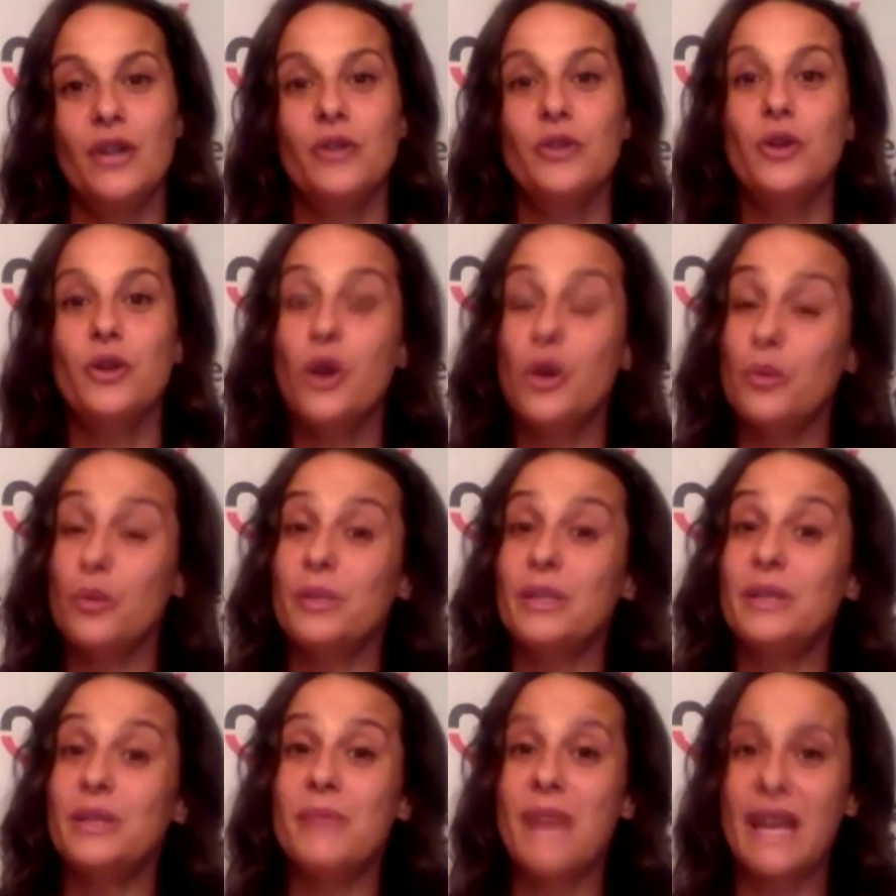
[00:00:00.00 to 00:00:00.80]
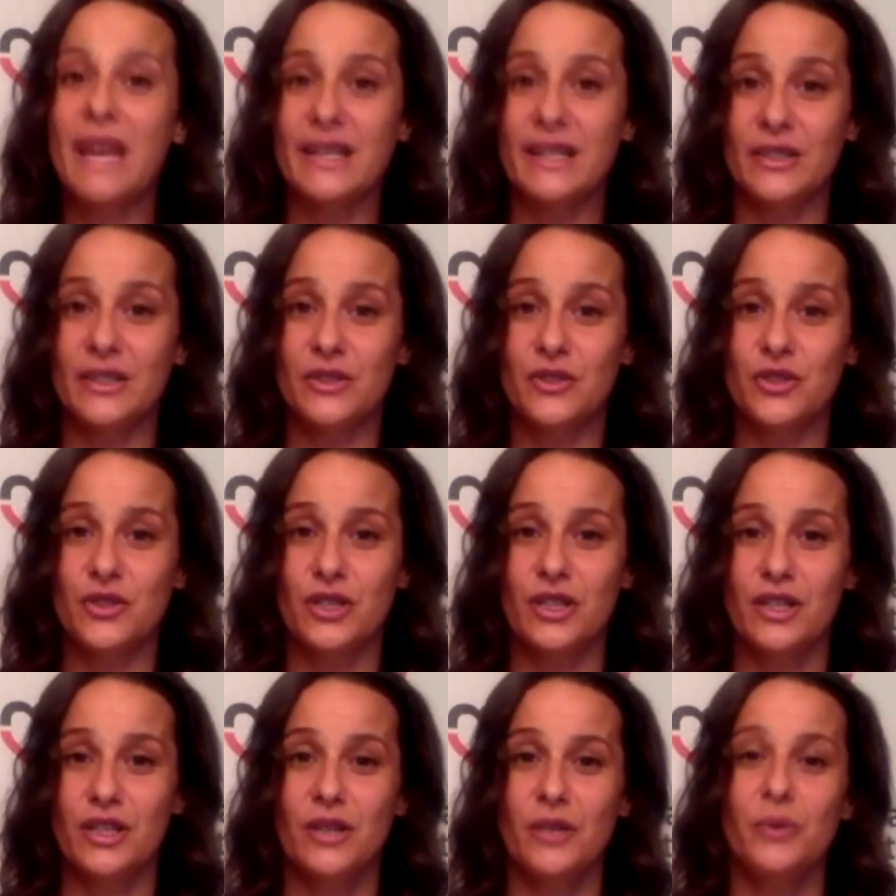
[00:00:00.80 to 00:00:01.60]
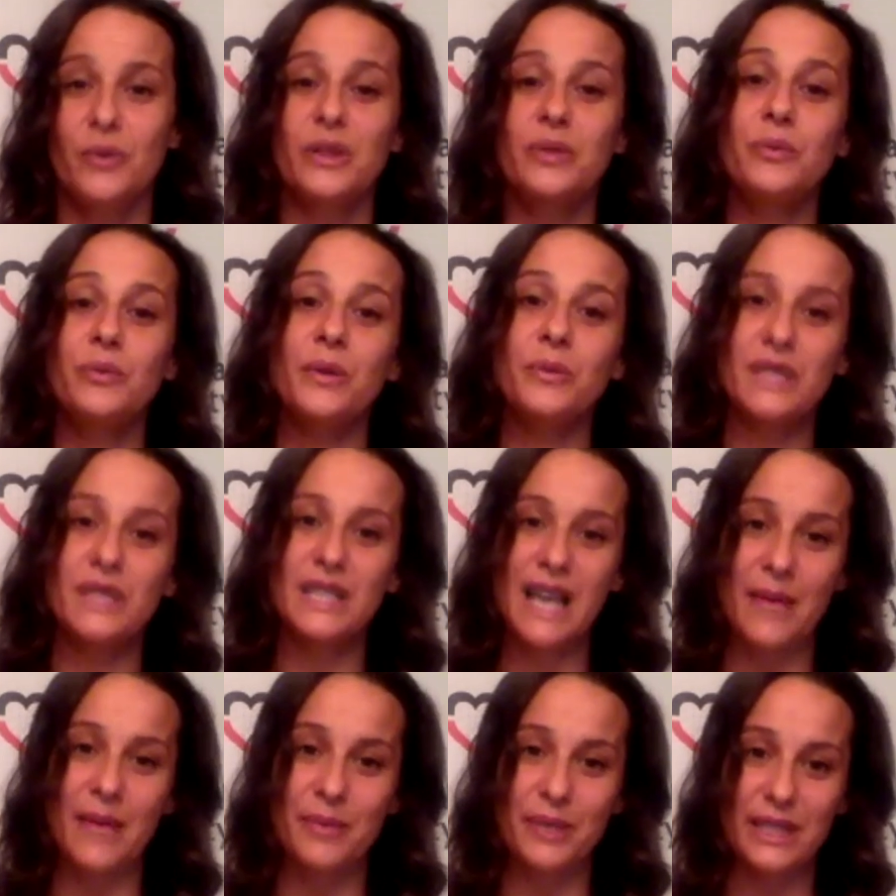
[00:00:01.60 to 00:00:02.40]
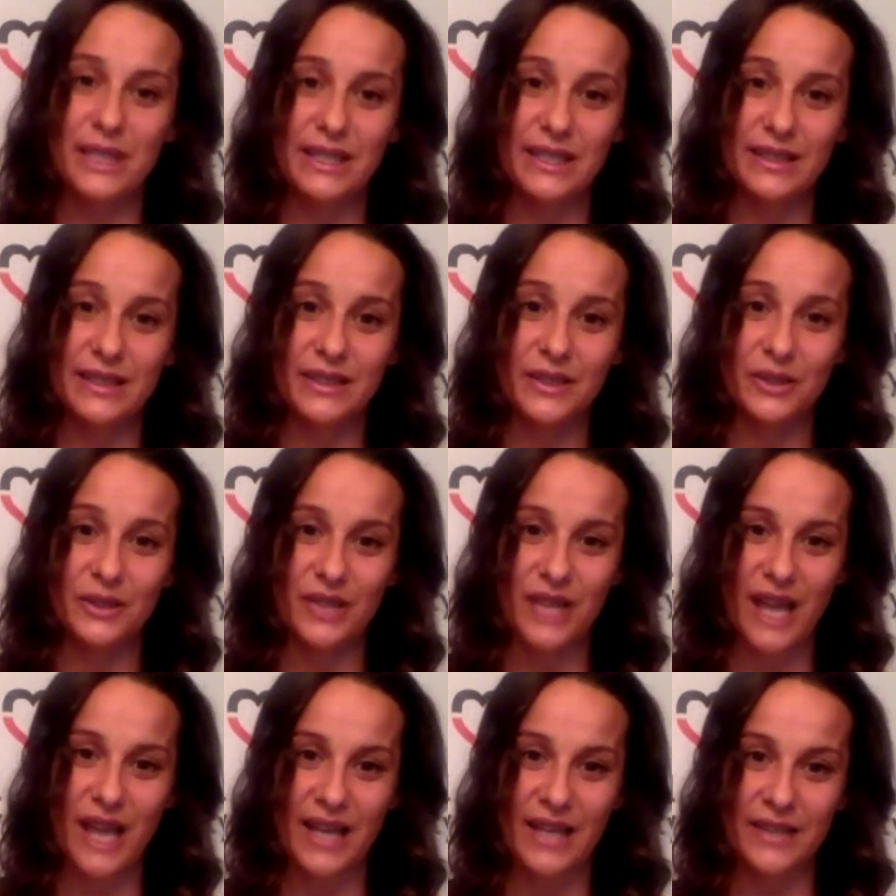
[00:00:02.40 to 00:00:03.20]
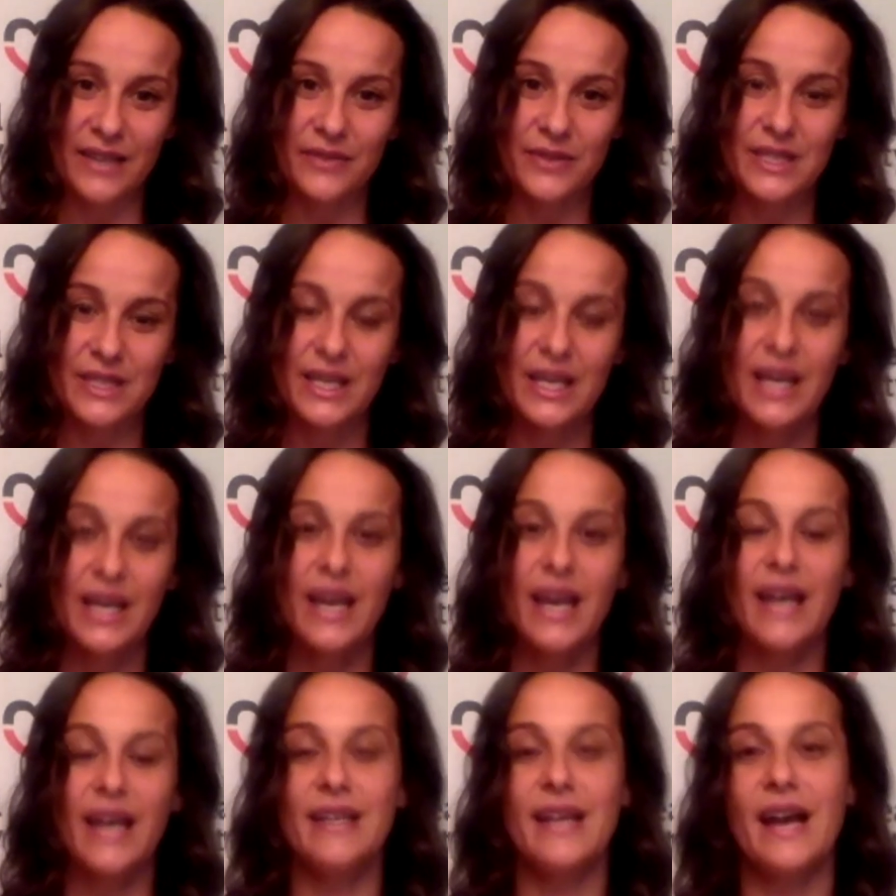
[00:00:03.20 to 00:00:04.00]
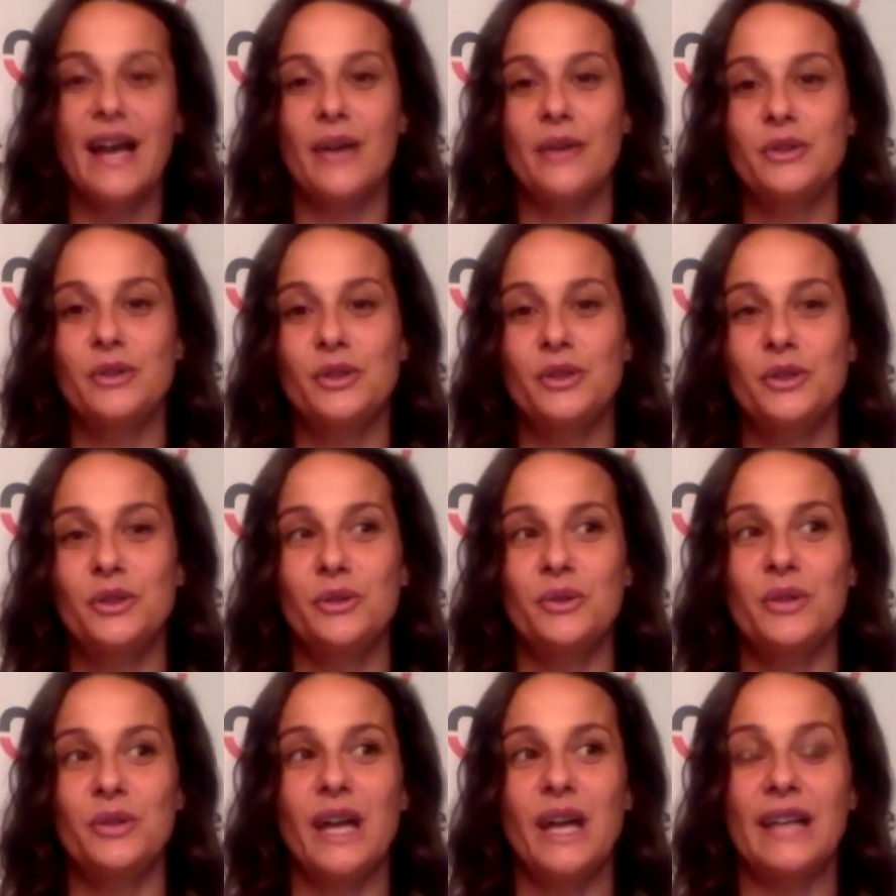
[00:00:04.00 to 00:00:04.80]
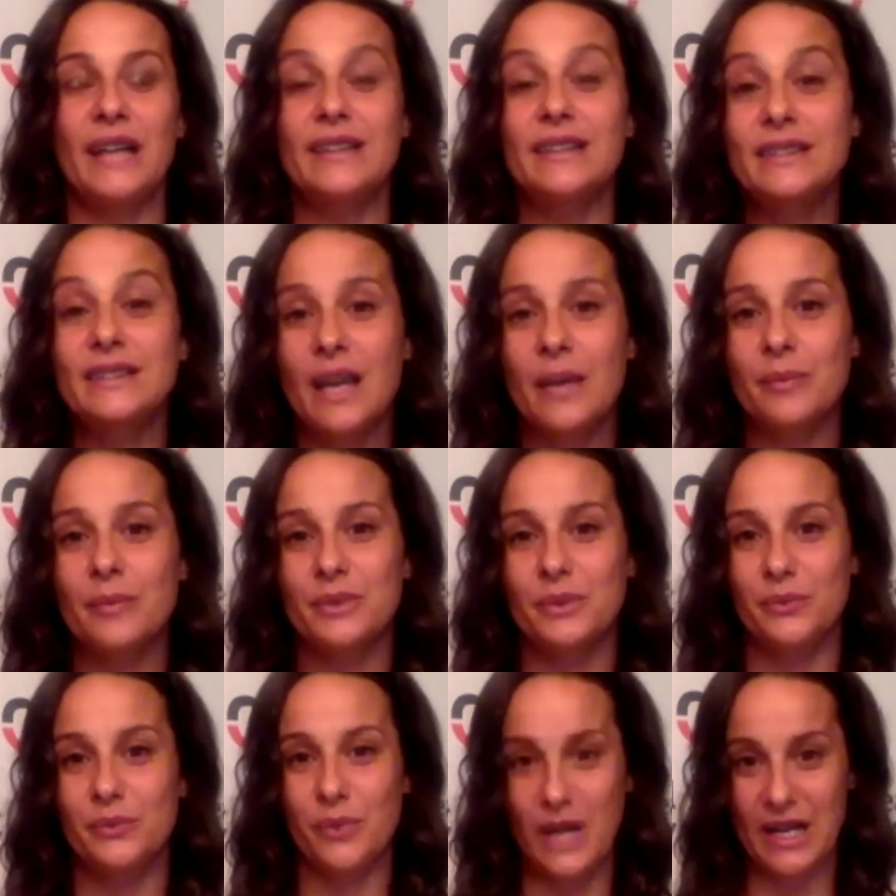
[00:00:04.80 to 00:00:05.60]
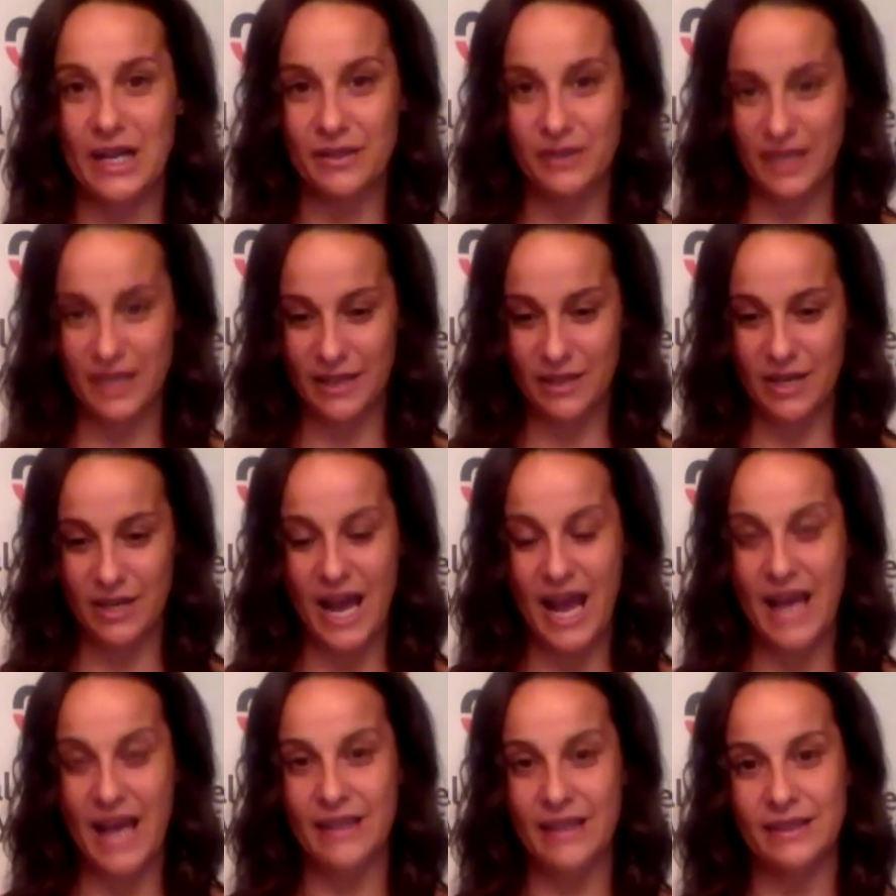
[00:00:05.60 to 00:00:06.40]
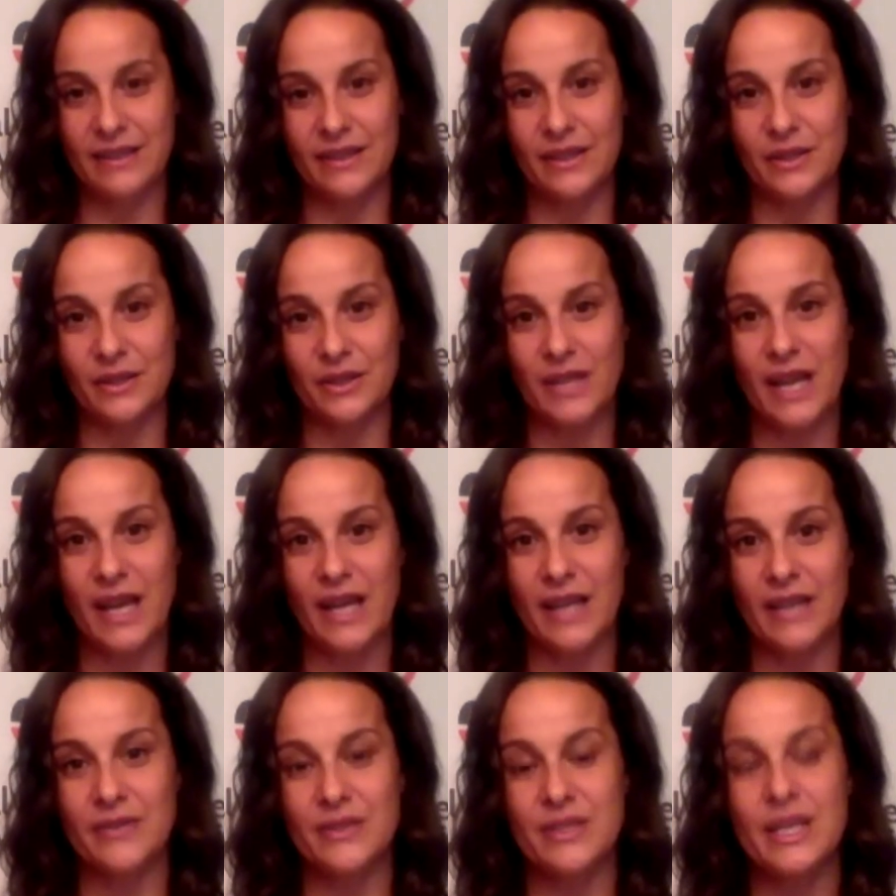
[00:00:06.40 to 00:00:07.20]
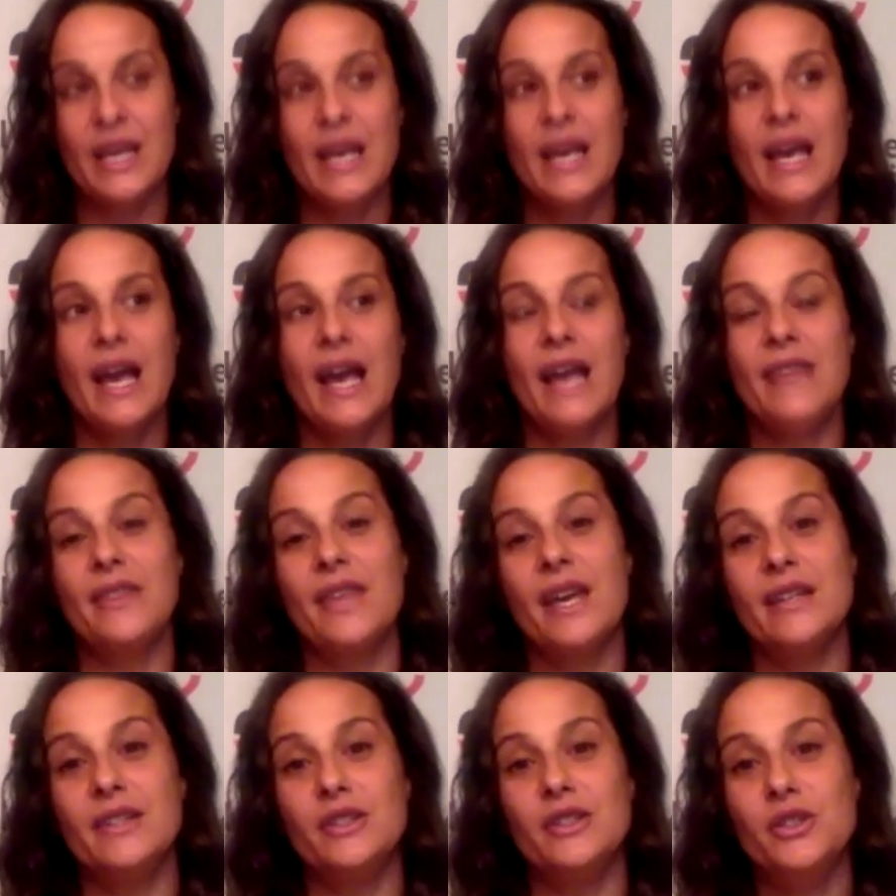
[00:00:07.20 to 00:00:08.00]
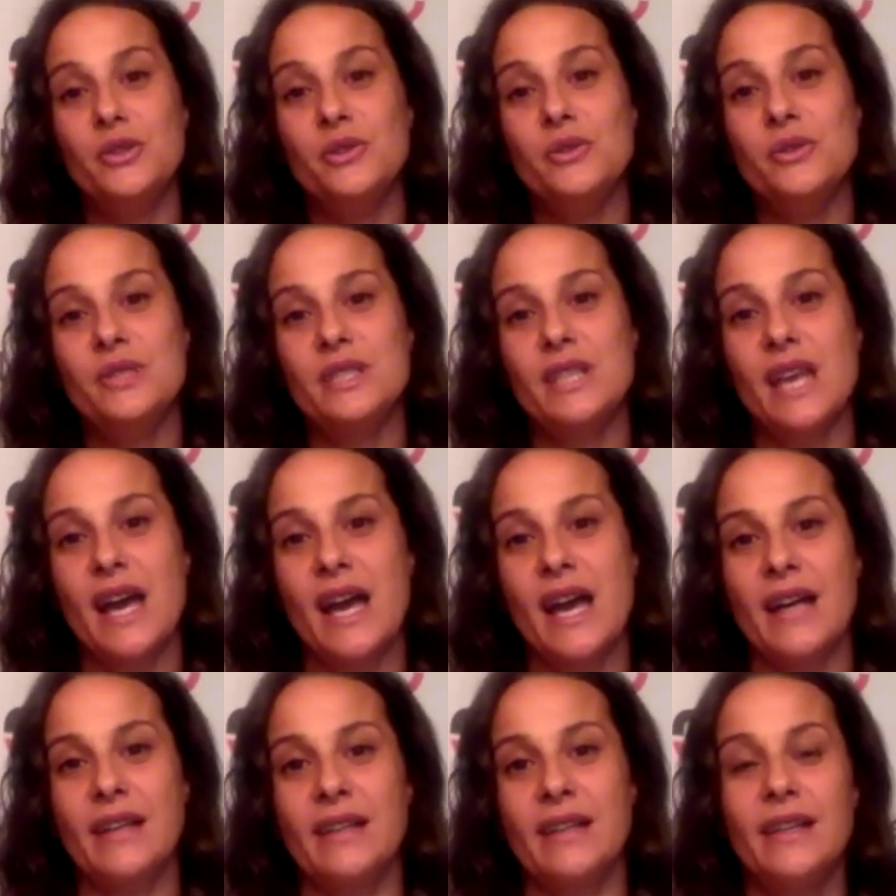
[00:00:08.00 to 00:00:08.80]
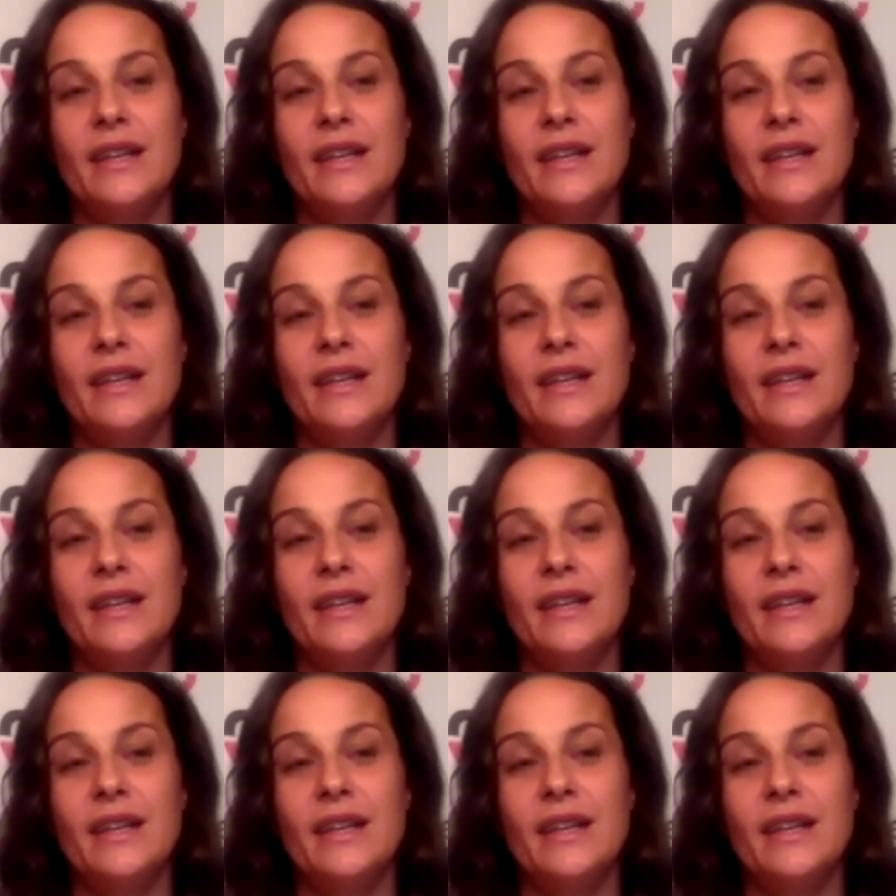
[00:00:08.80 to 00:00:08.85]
cope and manage with what was happening in their lives and how to accept where they're at in their lives and then use that